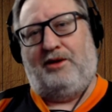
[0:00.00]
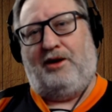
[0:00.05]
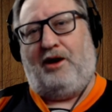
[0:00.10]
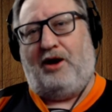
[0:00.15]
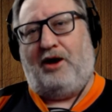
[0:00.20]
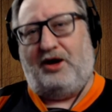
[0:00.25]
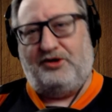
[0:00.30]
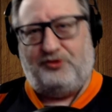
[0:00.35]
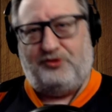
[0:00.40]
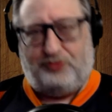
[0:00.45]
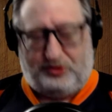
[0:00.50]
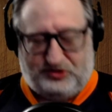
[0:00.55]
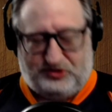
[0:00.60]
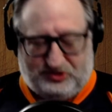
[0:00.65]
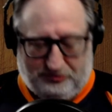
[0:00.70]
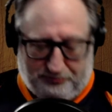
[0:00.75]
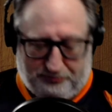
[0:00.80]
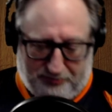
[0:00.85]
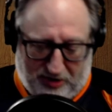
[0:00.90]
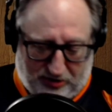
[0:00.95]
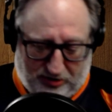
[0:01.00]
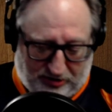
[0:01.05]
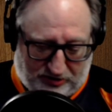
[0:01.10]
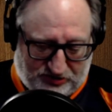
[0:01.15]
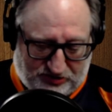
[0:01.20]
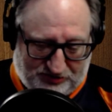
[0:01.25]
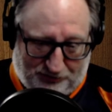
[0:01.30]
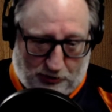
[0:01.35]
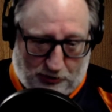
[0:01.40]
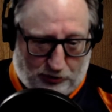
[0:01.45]
Hundreds of millions
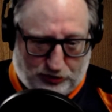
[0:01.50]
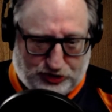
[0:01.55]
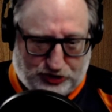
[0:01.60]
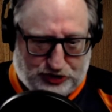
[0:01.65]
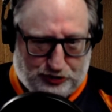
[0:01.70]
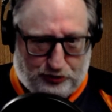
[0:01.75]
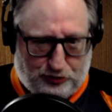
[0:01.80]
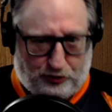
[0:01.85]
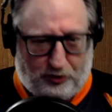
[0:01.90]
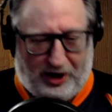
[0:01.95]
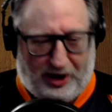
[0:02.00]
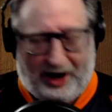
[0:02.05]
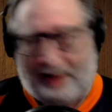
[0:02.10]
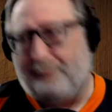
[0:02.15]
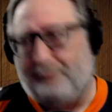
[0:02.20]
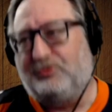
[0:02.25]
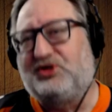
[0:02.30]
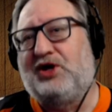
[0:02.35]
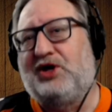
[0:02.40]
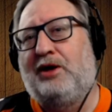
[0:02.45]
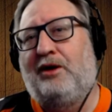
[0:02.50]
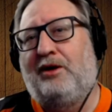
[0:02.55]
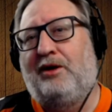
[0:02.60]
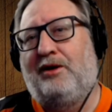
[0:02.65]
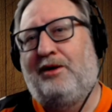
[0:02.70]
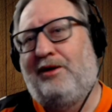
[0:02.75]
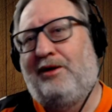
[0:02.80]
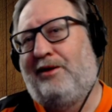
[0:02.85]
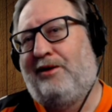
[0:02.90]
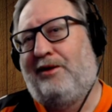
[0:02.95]
of horseshoe crabs
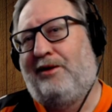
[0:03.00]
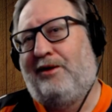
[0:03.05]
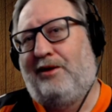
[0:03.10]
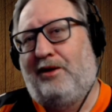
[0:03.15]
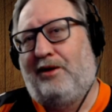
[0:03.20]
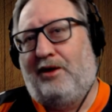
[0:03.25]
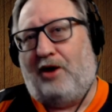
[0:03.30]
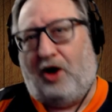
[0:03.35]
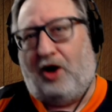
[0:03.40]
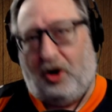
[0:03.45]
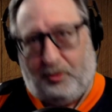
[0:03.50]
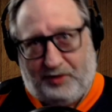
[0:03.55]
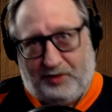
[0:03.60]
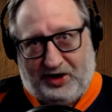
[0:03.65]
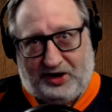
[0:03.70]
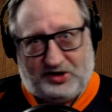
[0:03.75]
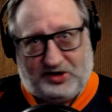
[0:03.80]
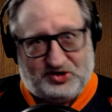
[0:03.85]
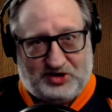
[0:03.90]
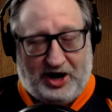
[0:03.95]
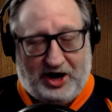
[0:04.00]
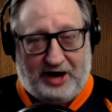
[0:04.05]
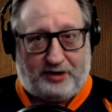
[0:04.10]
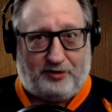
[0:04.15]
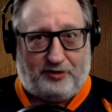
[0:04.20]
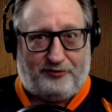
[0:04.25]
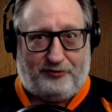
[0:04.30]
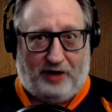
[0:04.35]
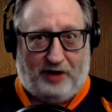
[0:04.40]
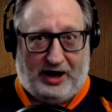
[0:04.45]
are being
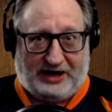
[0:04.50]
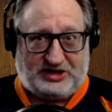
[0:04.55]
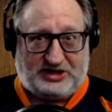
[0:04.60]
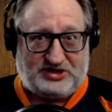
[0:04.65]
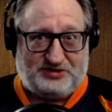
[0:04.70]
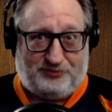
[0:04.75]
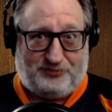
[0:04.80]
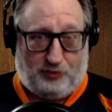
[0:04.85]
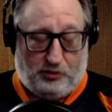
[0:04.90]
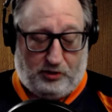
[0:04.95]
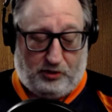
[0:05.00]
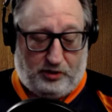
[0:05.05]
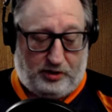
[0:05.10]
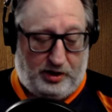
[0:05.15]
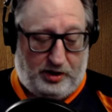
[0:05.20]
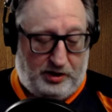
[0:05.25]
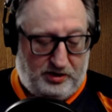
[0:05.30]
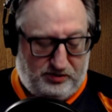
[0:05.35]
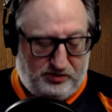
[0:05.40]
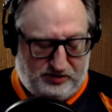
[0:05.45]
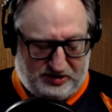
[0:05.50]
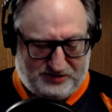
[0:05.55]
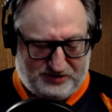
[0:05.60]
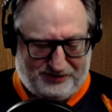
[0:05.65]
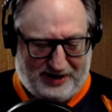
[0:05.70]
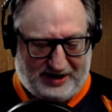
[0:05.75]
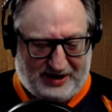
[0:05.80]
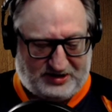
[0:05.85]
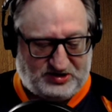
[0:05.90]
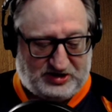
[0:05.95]
sacrificed for these
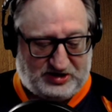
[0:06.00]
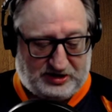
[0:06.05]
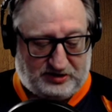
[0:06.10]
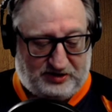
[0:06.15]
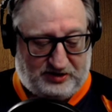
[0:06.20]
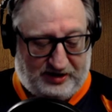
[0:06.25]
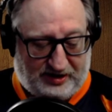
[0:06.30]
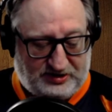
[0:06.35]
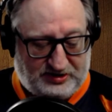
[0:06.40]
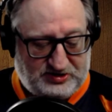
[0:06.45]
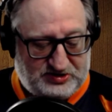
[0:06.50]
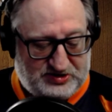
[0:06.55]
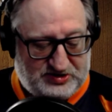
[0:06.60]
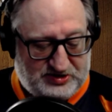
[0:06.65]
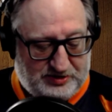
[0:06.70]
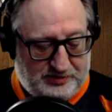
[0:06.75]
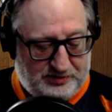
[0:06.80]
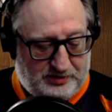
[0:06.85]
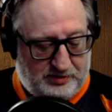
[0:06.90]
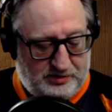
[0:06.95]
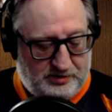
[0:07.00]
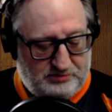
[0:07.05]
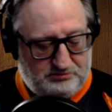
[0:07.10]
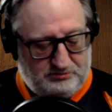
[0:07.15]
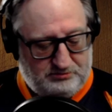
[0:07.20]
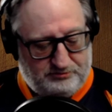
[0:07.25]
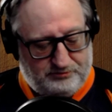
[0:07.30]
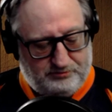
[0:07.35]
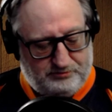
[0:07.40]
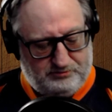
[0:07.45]
vaccine tests.
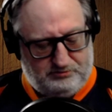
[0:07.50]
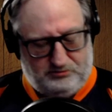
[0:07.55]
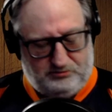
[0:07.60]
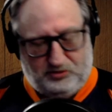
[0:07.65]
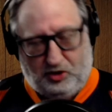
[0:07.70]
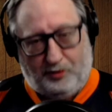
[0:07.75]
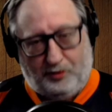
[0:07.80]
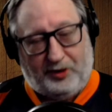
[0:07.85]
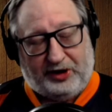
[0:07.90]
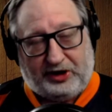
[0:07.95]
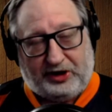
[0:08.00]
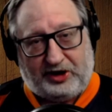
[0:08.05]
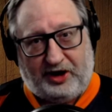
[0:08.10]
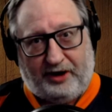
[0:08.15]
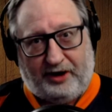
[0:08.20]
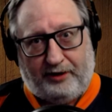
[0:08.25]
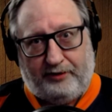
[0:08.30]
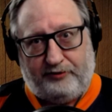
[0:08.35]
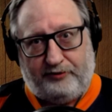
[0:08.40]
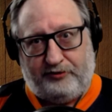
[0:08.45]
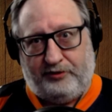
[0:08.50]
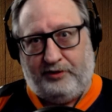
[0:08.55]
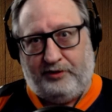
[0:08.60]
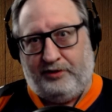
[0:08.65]
Nobody cares.